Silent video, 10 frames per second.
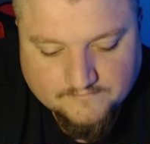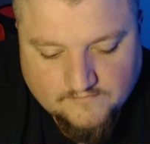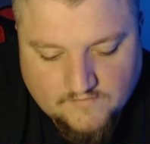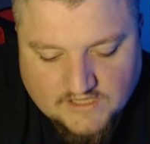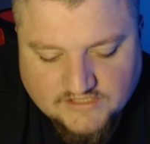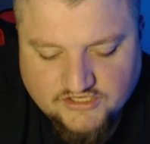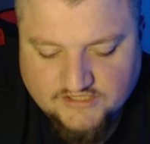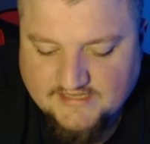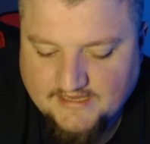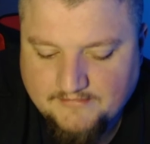It's a good
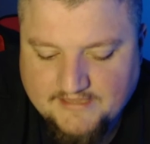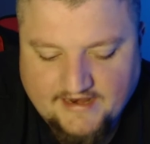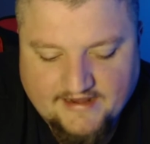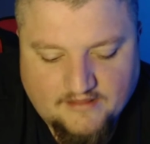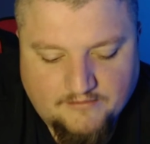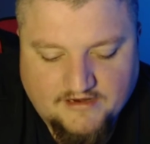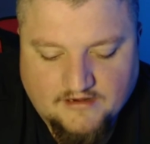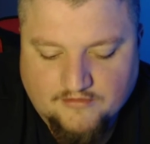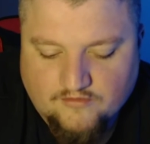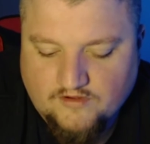team. Keenan Allen being
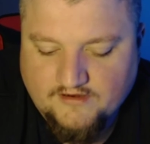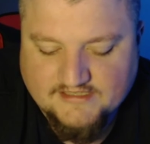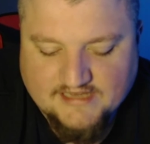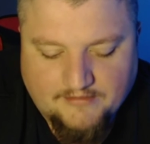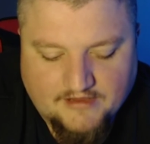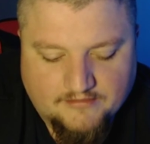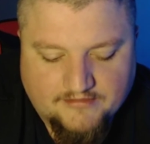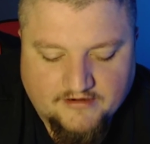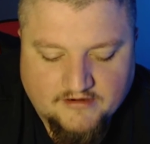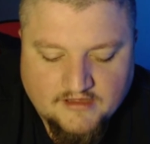number 1, he's got to be up
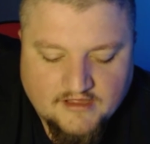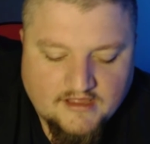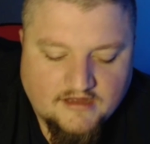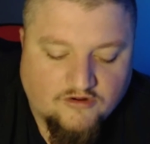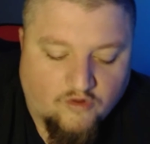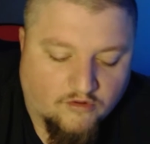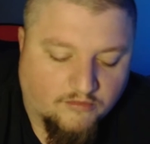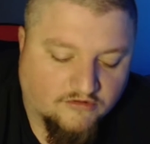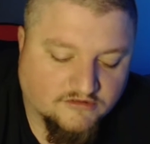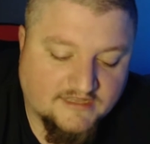there.
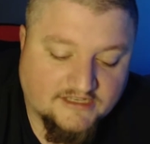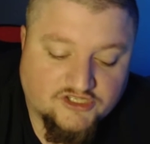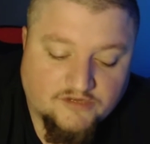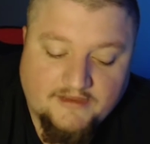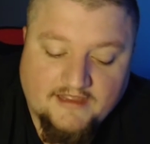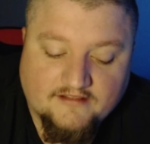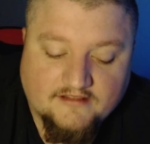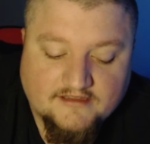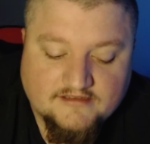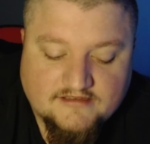Notables that should be on the
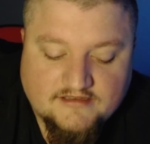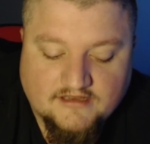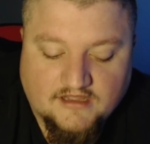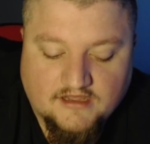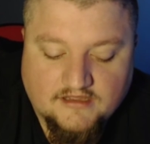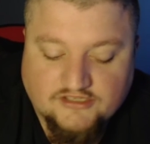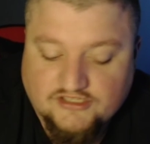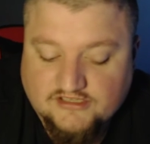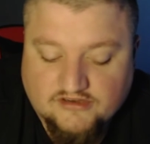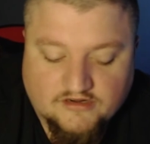list. Just
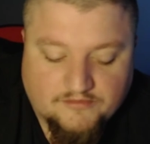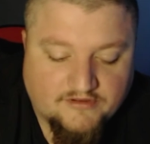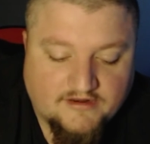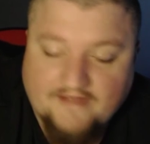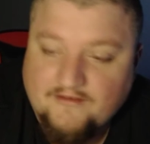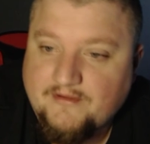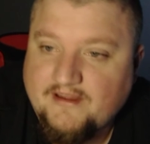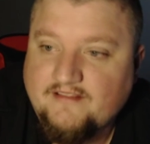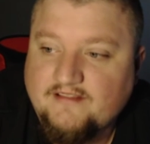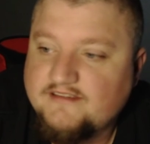it's hard to put everybody on
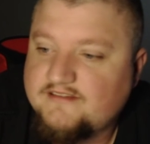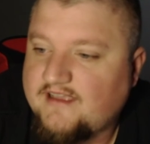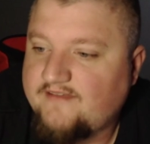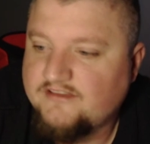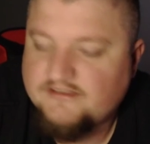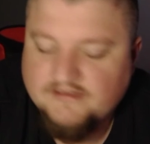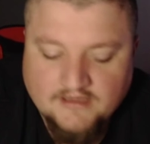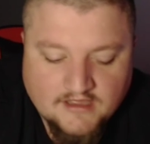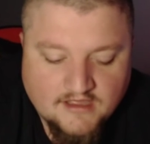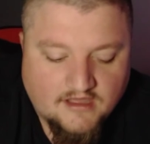the list, obviously.
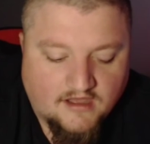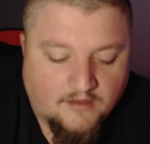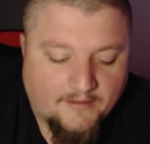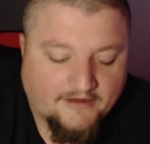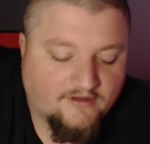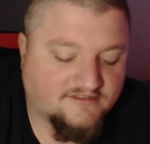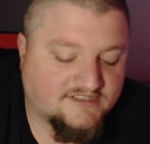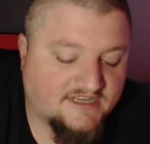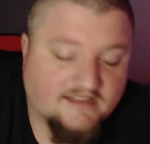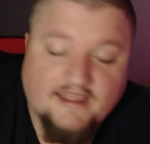I do have
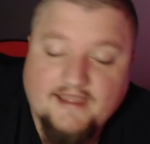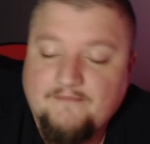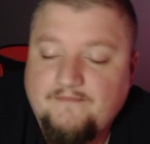CeeDee Lamb.